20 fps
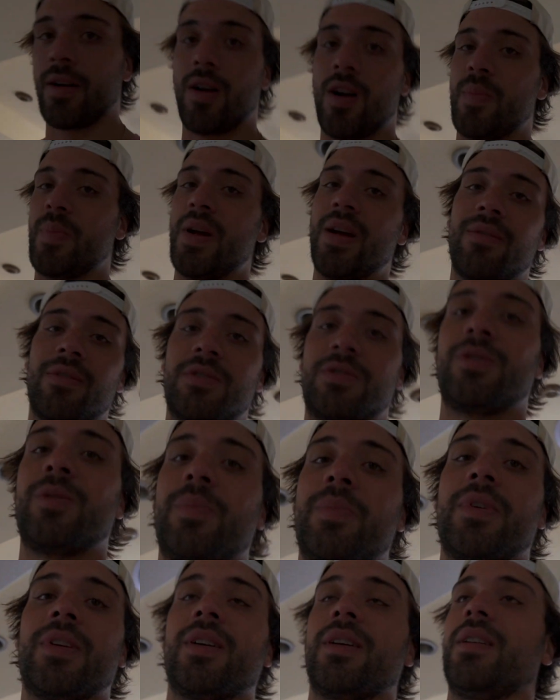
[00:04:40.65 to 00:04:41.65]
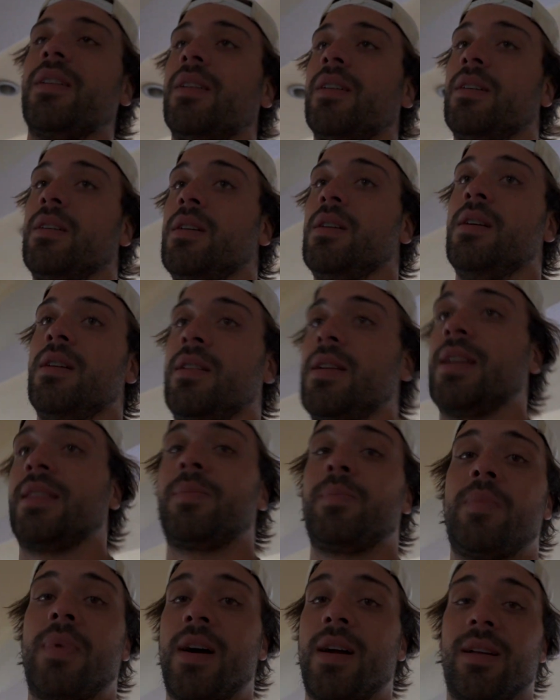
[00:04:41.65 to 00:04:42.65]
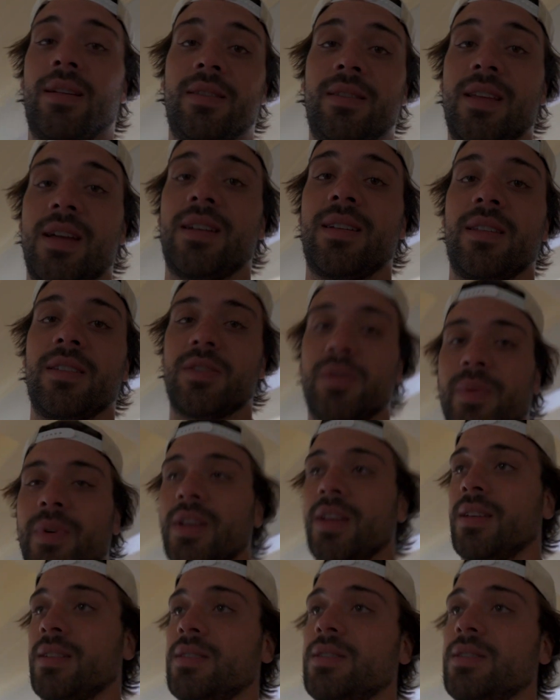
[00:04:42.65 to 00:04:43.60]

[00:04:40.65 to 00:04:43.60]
our pavers won't be in by the end of this week.